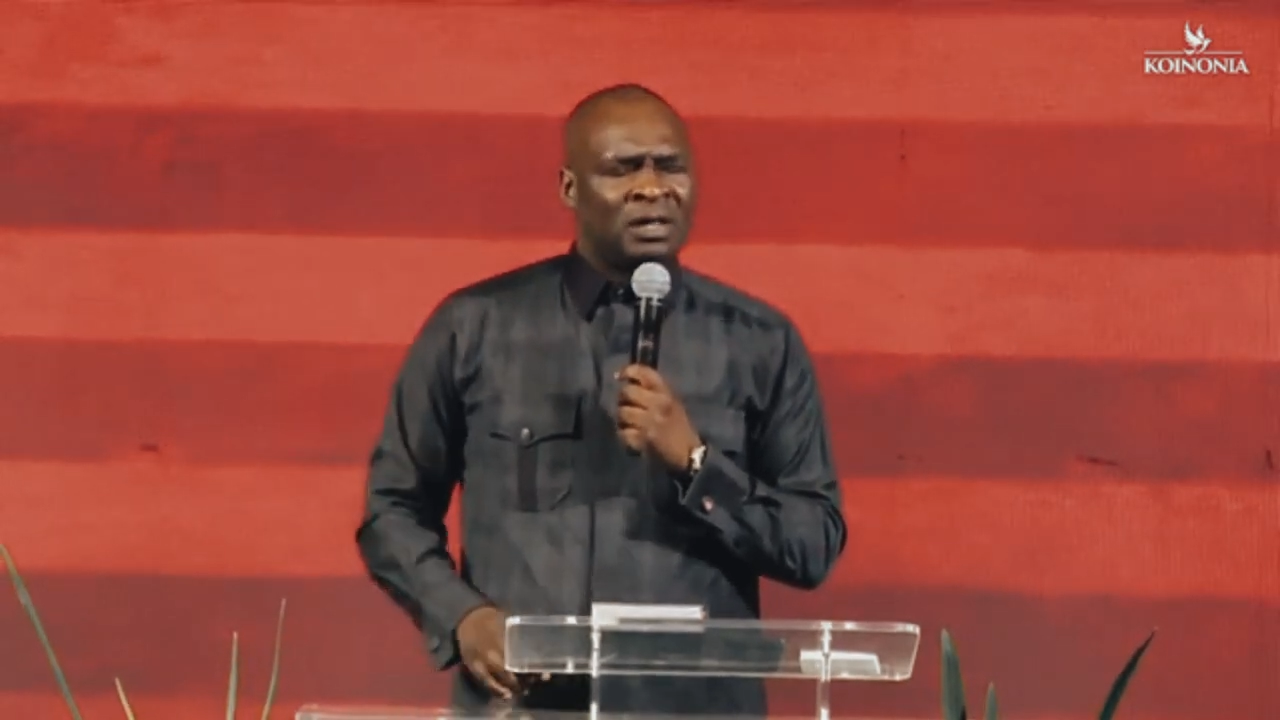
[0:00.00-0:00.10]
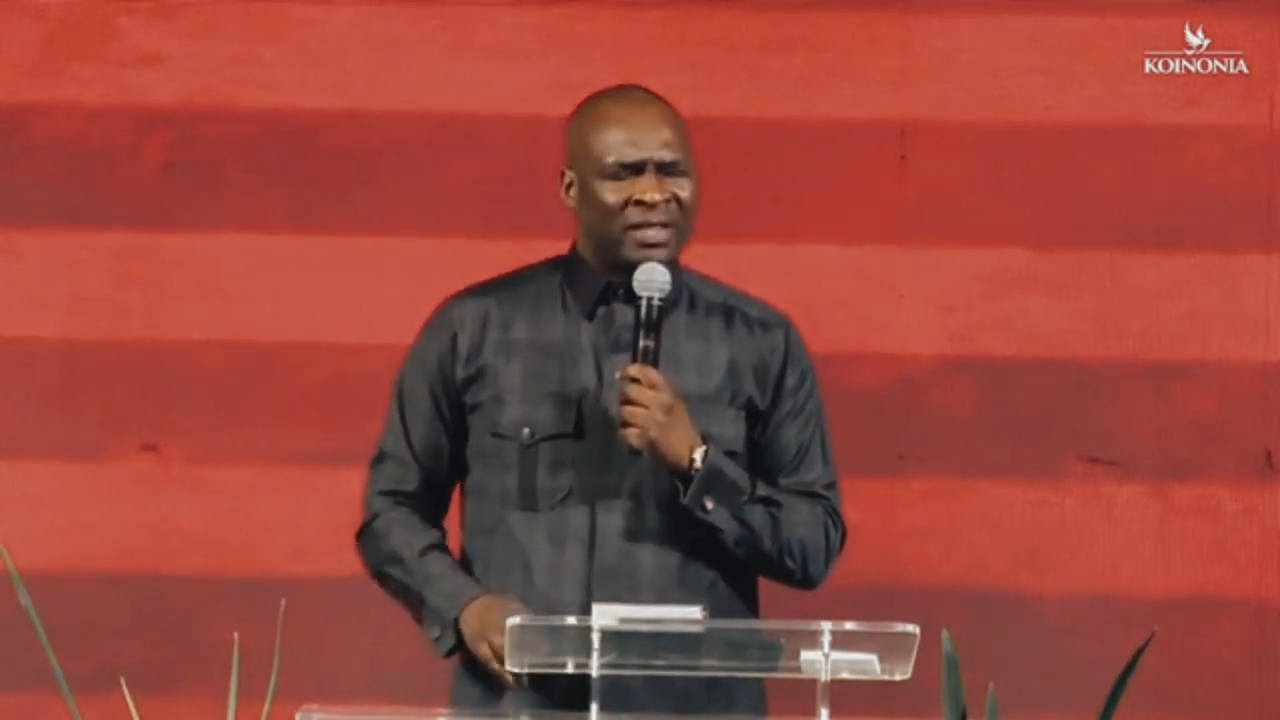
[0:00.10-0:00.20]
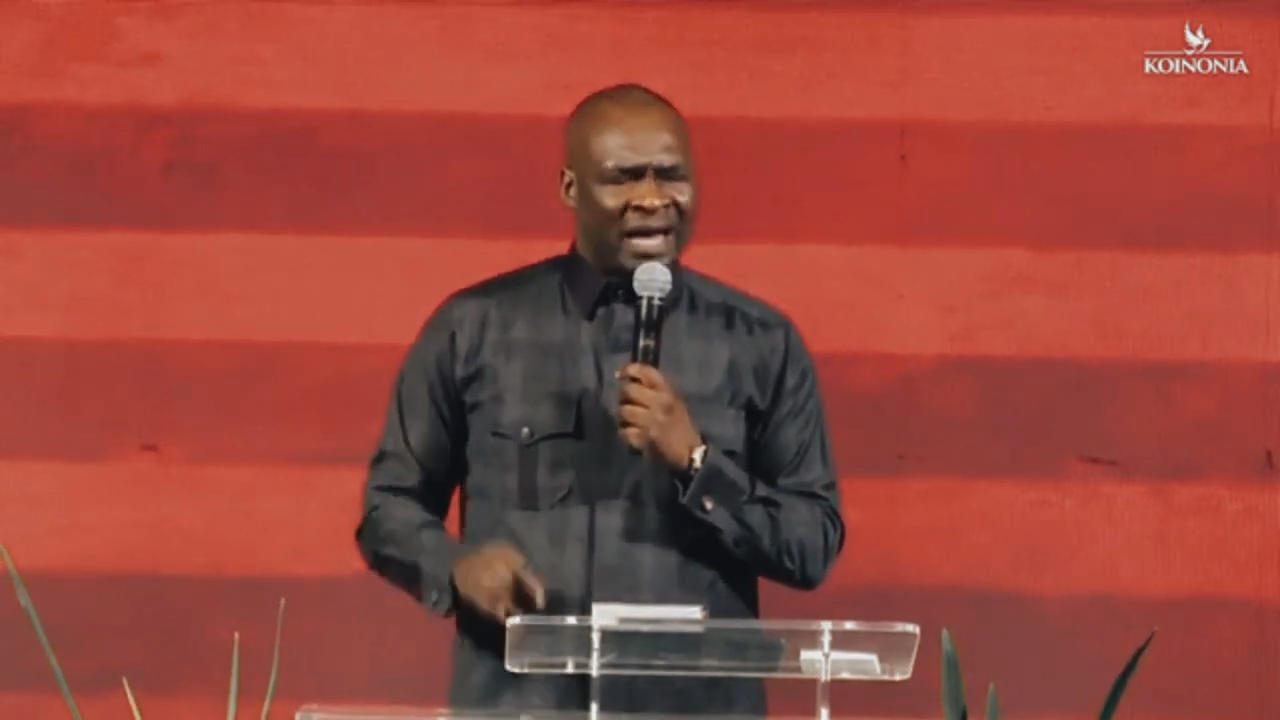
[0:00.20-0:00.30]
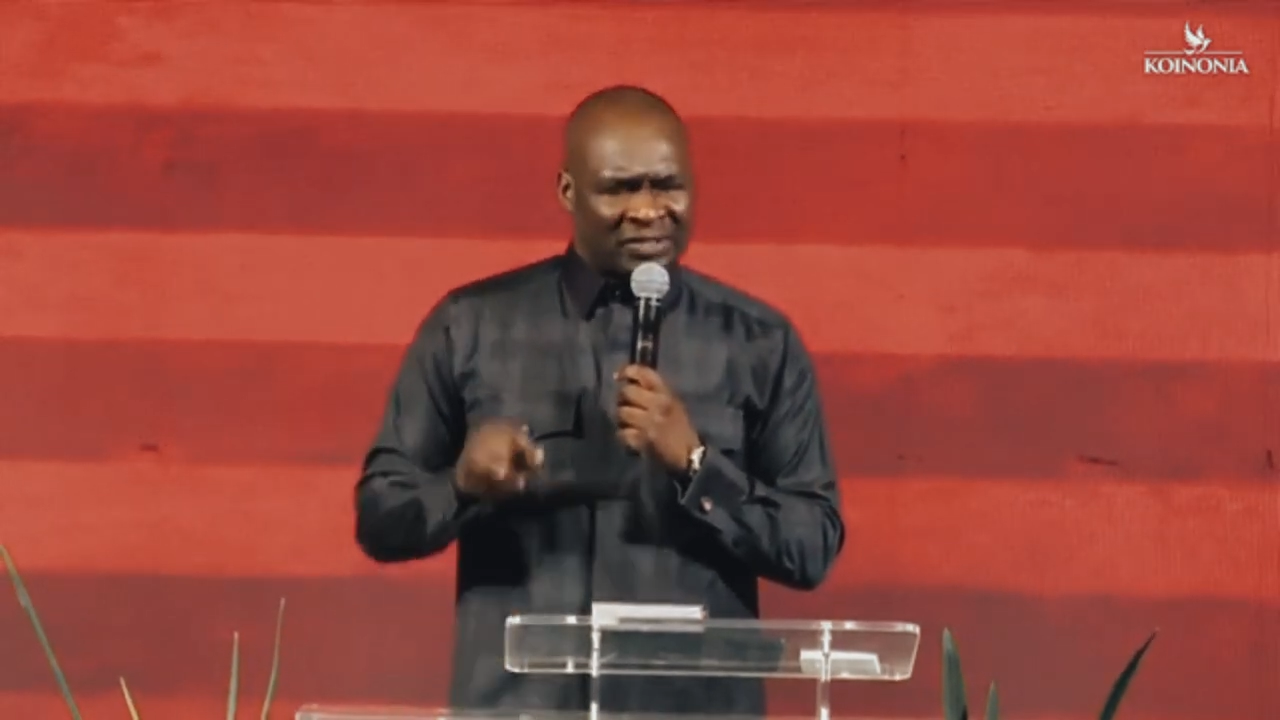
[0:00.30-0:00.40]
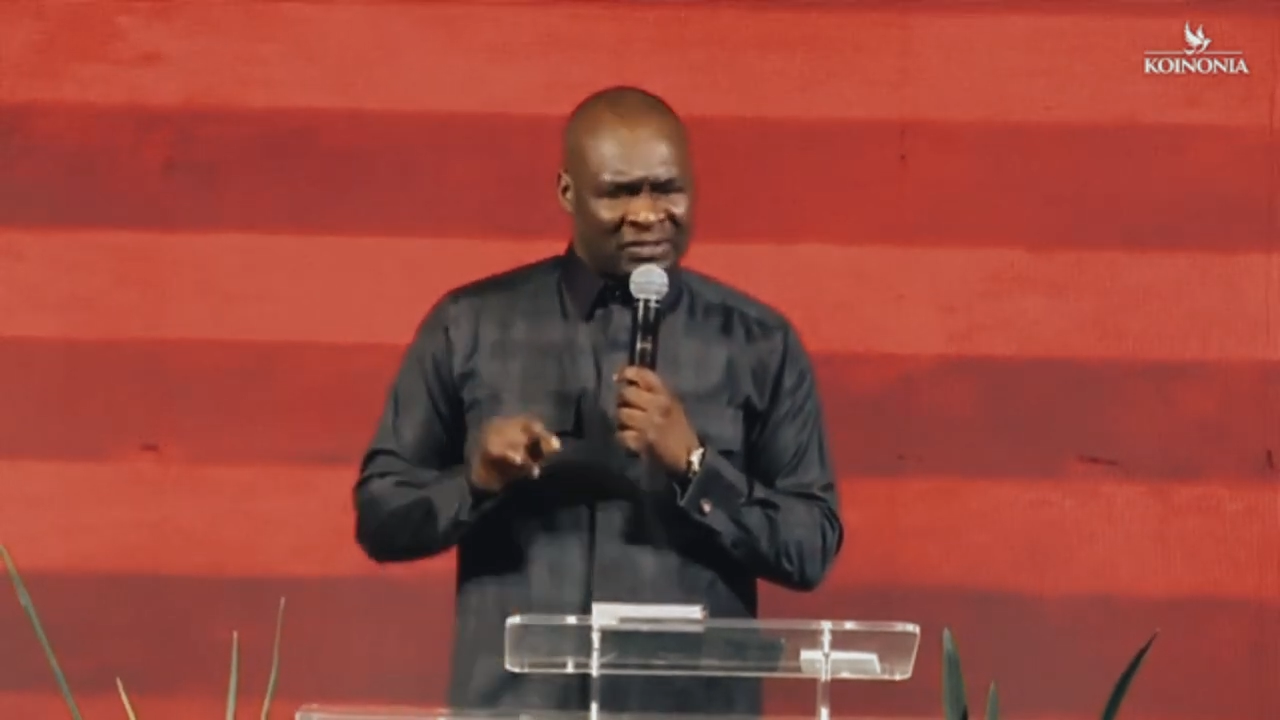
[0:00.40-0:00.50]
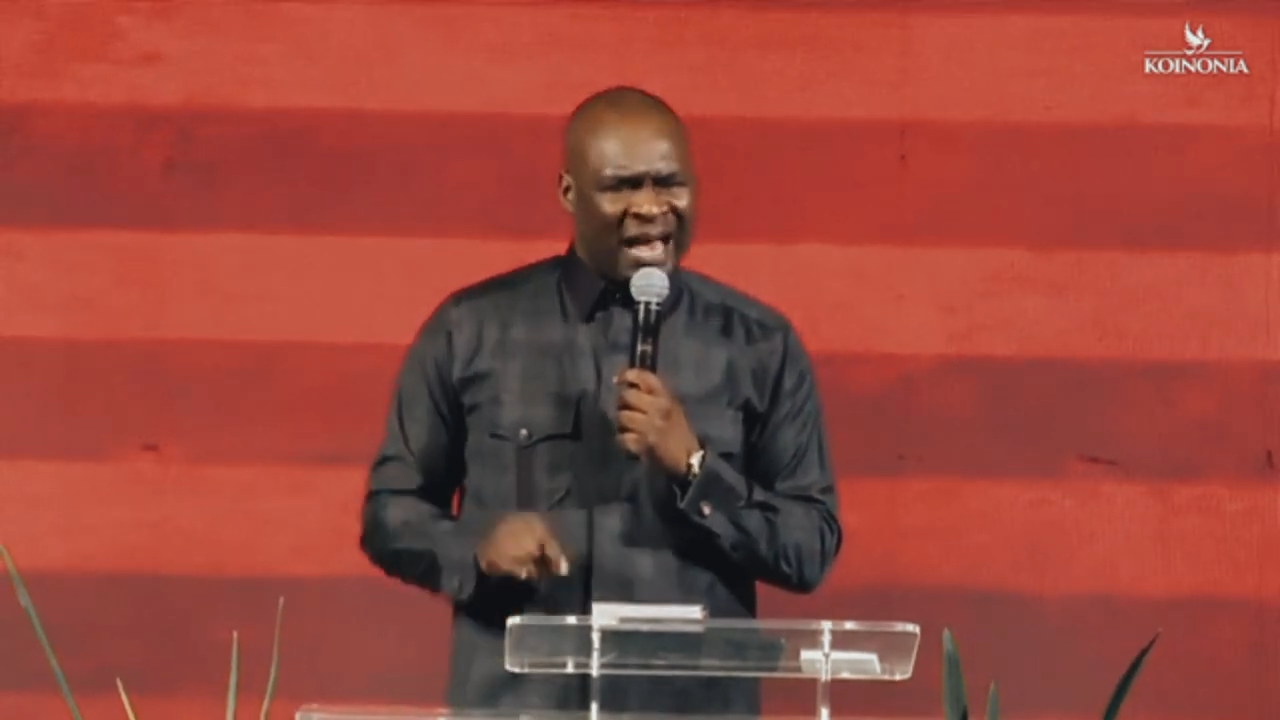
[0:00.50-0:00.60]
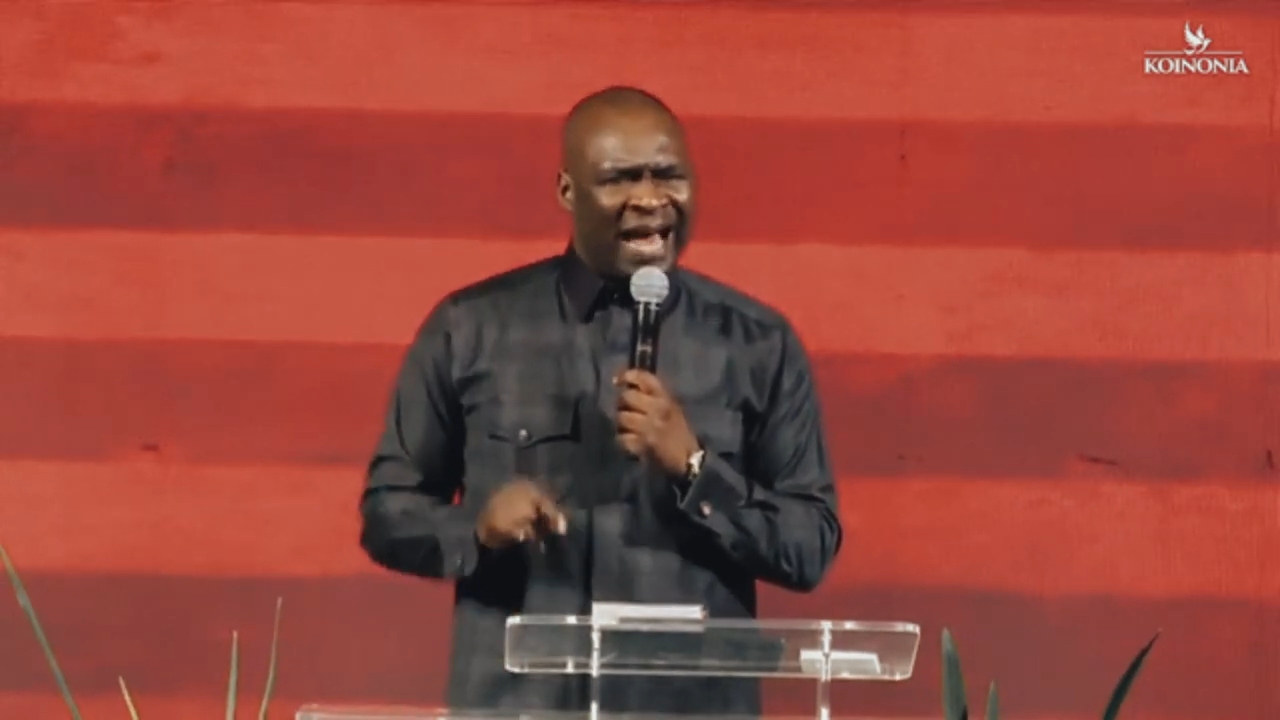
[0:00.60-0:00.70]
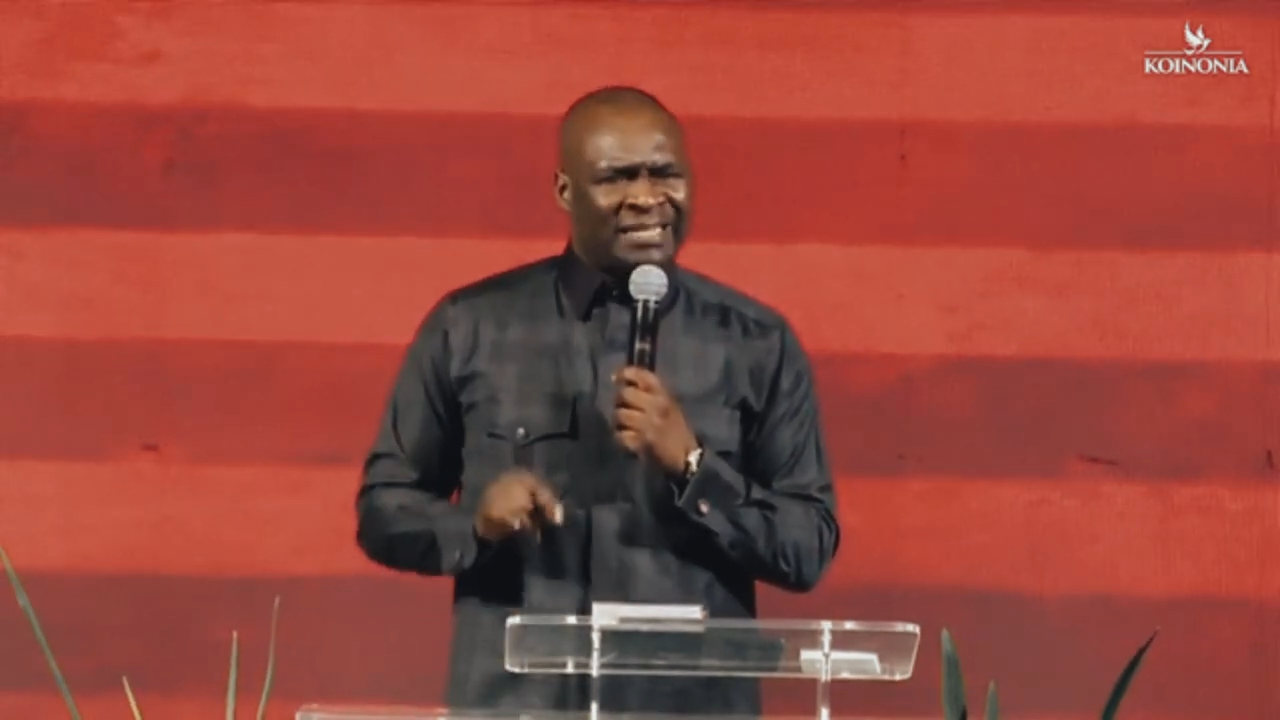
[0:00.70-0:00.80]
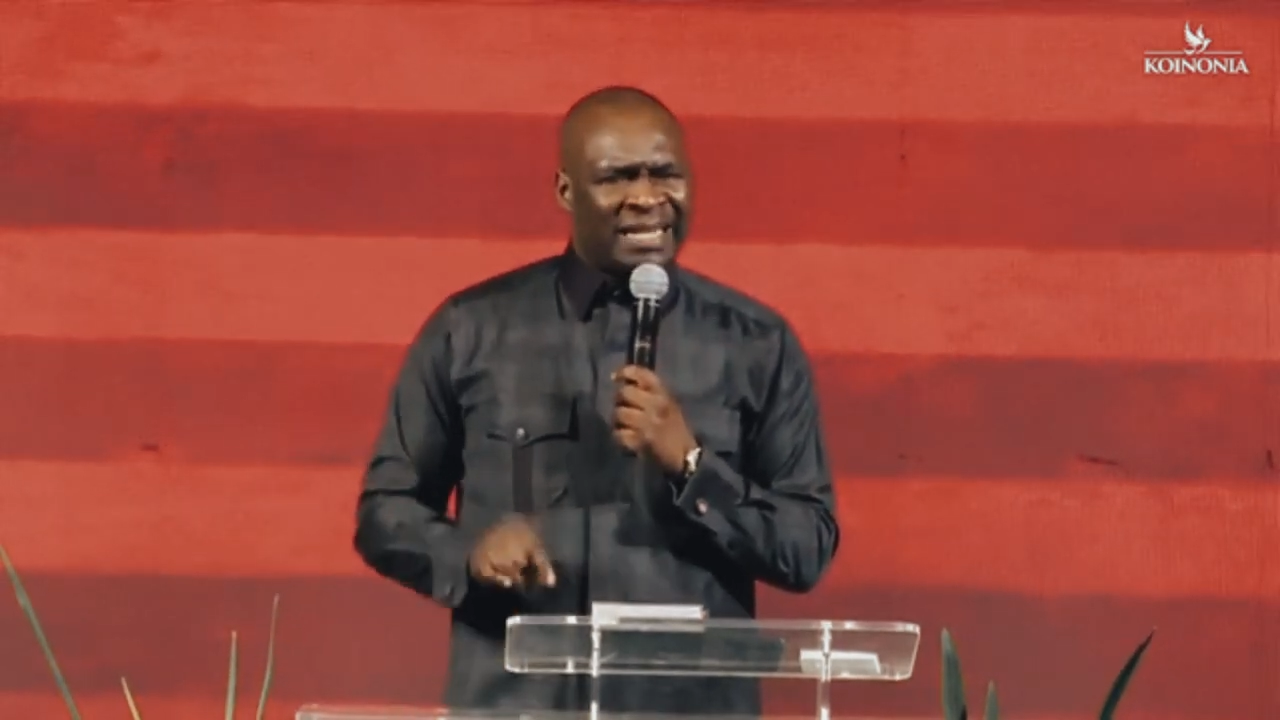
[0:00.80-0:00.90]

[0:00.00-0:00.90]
that set